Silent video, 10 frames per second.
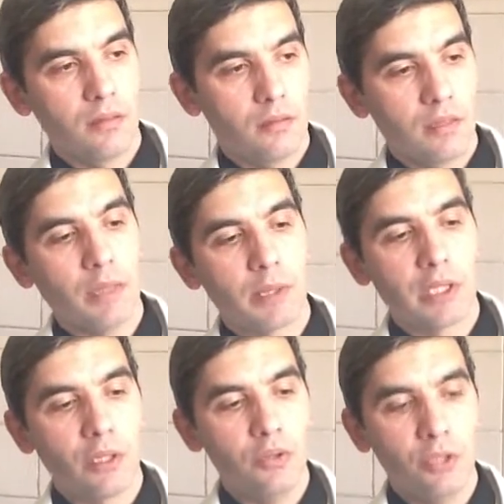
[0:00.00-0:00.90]
some
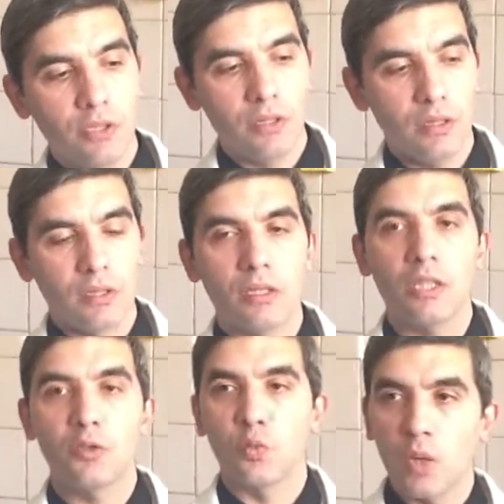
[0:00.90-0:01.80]
solutions,
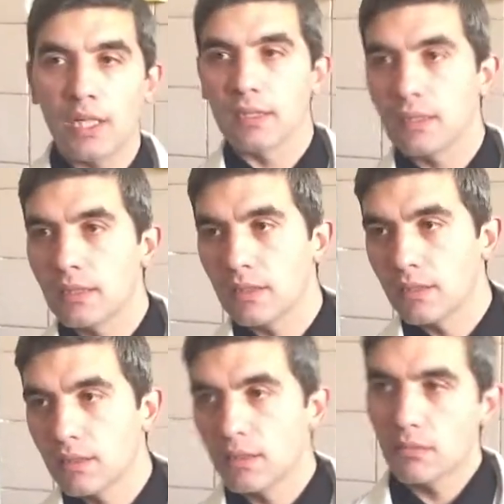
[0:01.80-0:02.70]
not once,
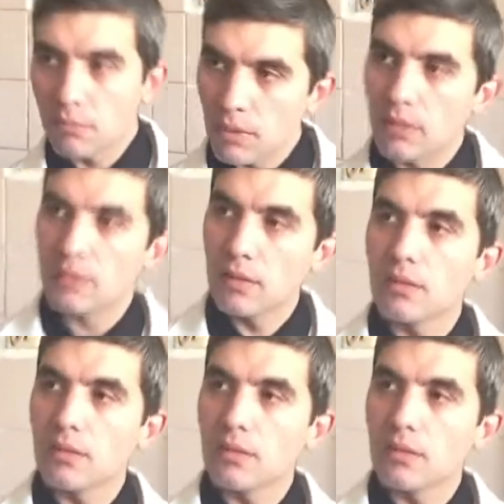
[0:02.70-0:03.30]
but